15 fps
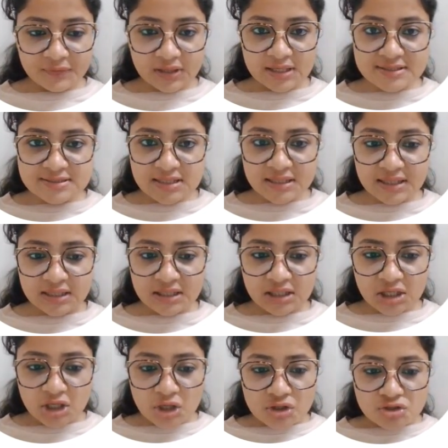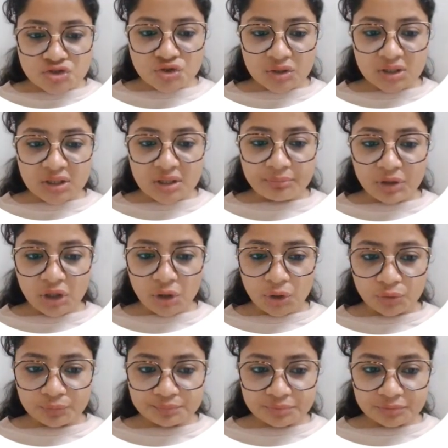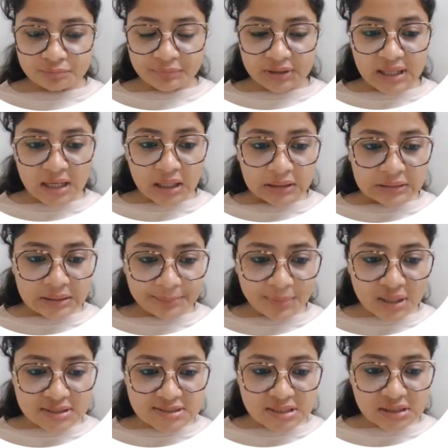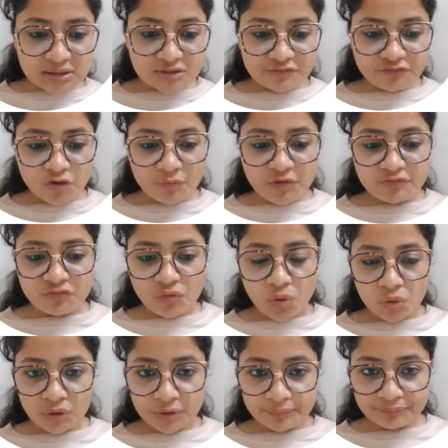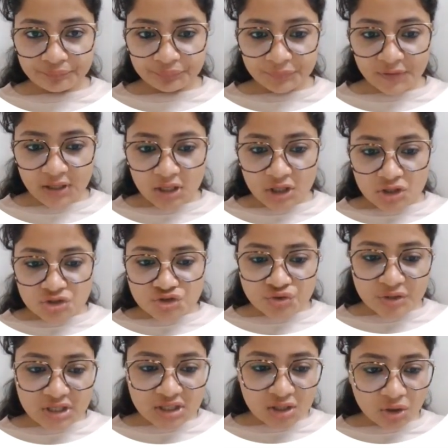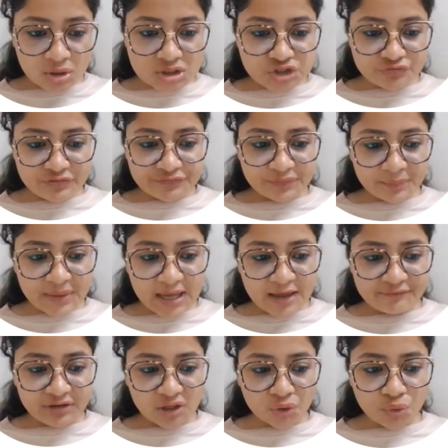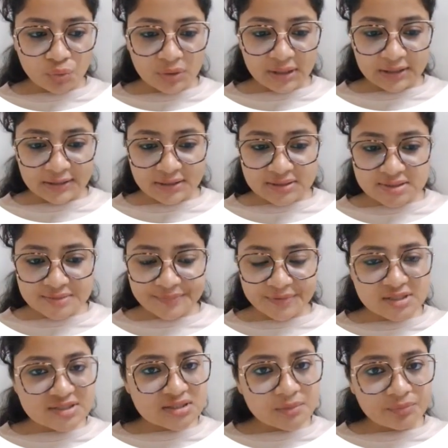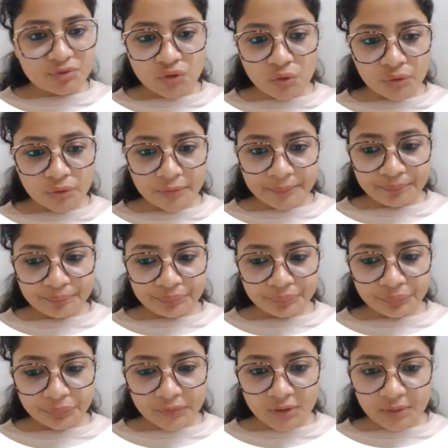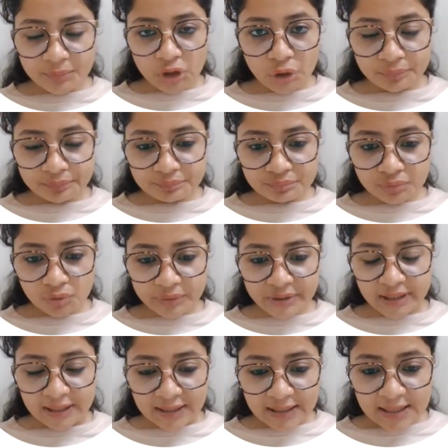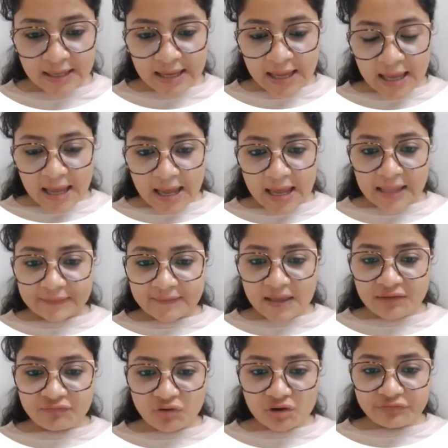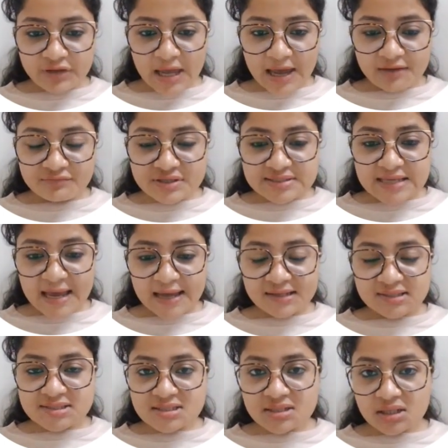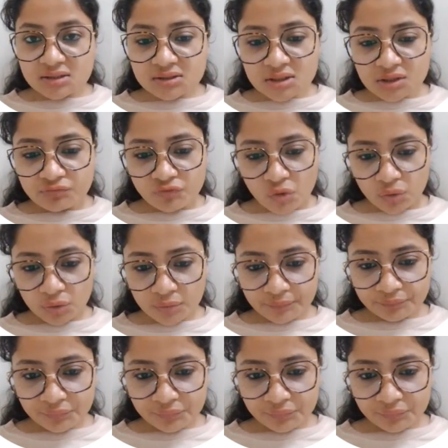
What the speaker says: isn't it? So double loop, but the other parts are in the form of hole. So here also we will be having two deltas because double hole, double loop. Okay. And then what we have is accidental hole.